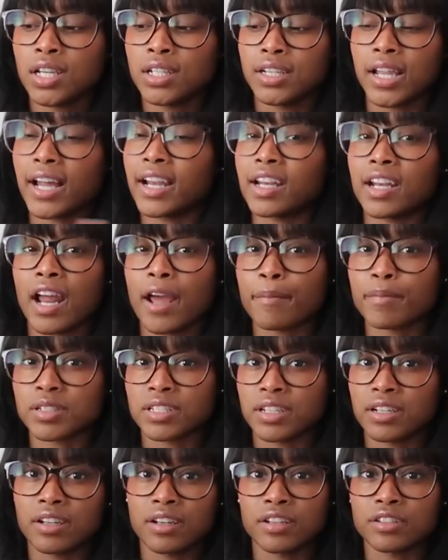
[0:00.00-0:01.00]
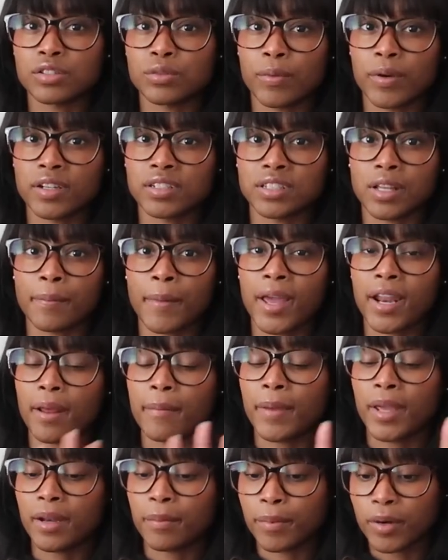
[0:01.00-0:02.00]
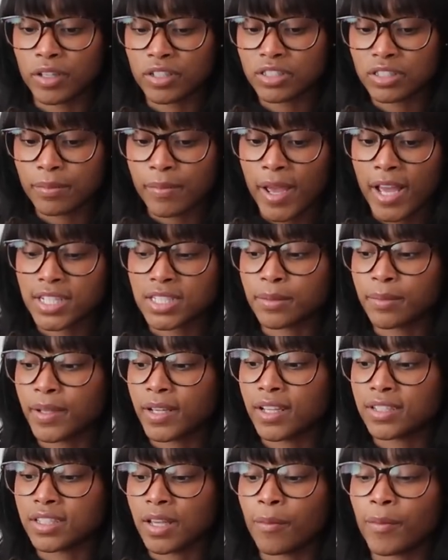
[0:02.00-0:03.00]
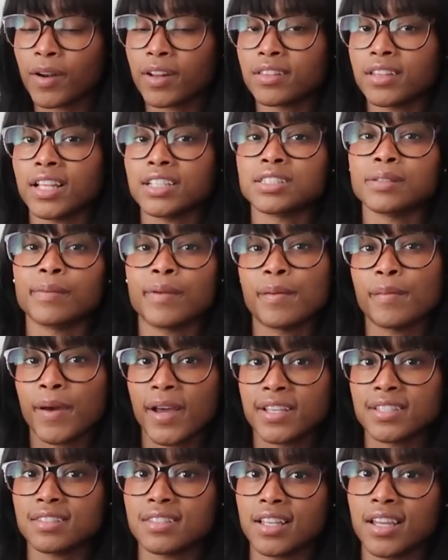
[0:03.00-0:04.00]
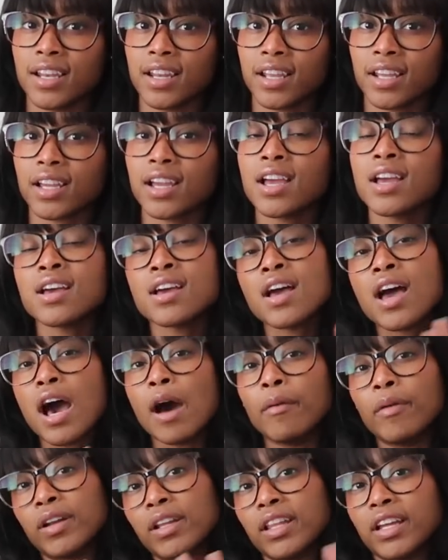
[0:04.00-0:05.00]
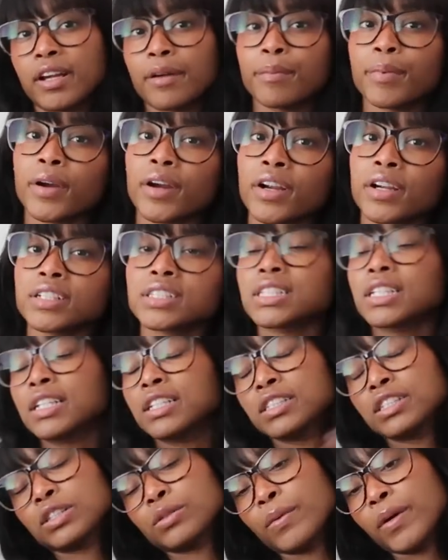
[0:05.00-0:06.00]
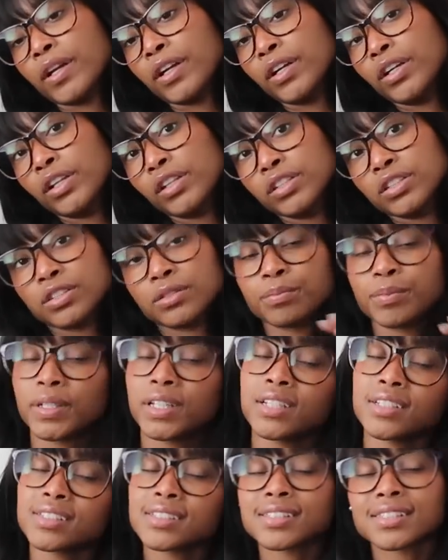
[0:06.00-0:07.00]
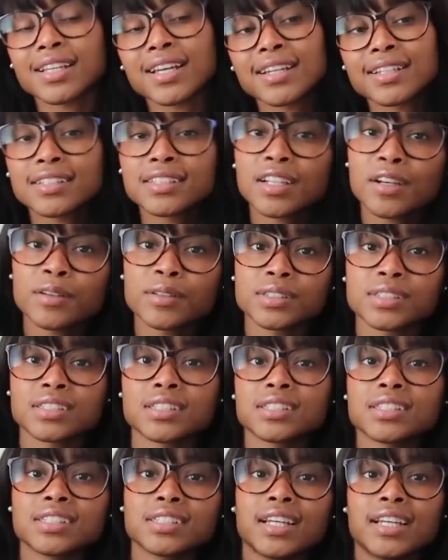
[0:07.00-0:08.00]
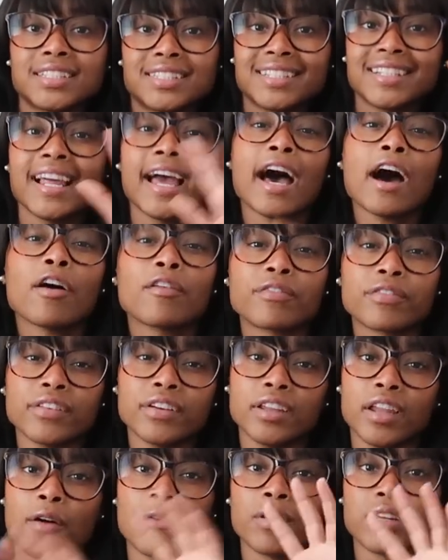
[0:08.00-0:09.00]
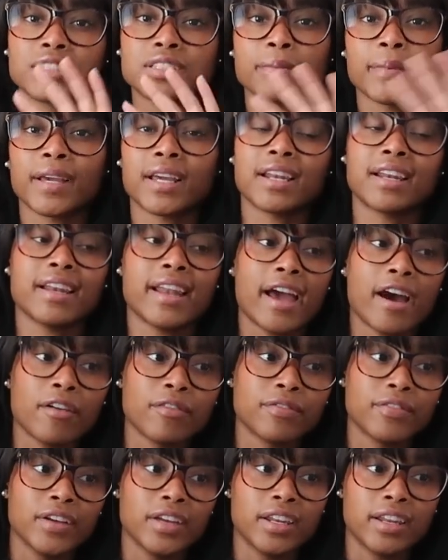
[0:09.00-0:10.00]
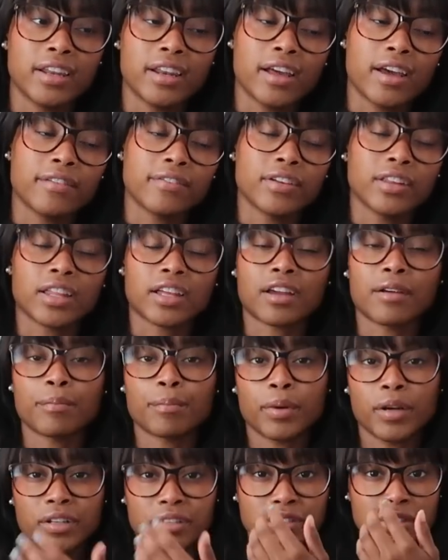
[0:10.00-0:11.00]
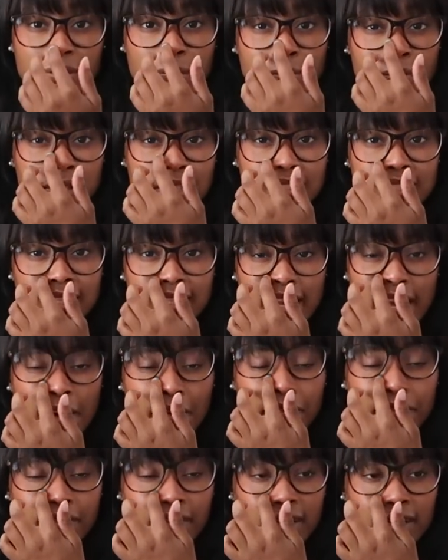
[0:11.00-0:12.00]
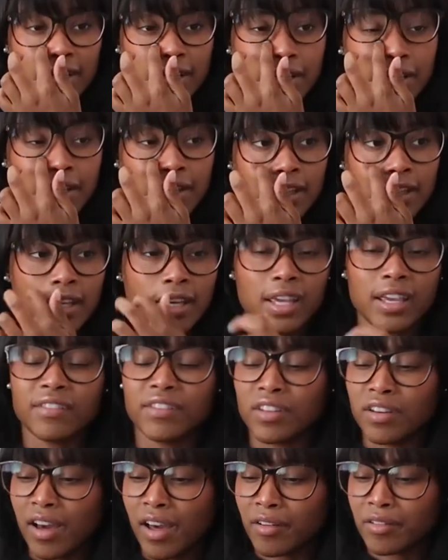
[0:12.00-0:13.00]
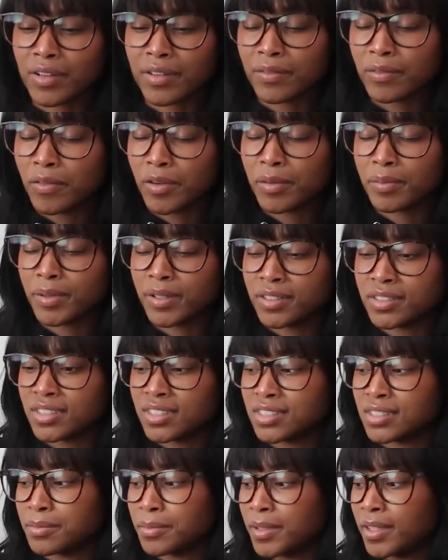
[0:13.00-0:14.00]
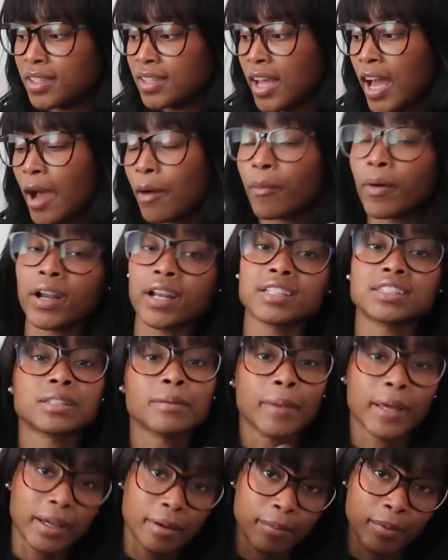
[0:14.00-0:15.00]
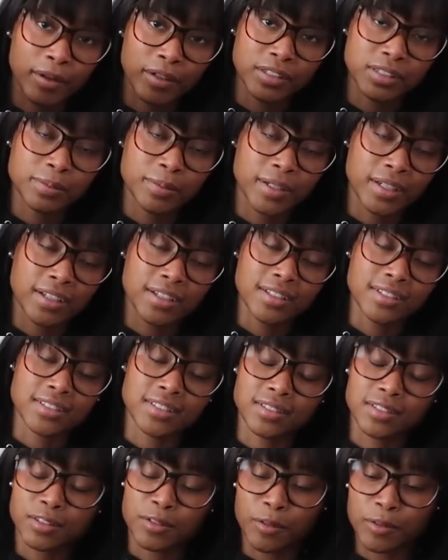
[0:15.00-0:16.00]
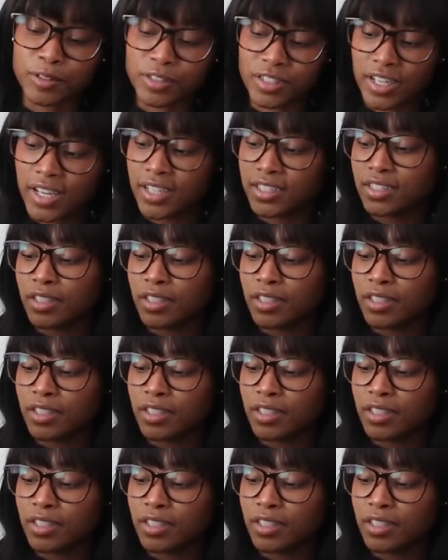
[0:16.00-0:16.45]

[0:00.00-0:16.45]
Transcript: 99% of the sweaters I made a purse to match, because I wanted that to be my aesthetic. I wanted like a purse and then sweaters, because it's like, you know, it's an outfit. I wanted to make it an outfit, and I feel like a purse completes an outfit, even though I don't even wear purses. But I wanted to make a purse because it's crocheting.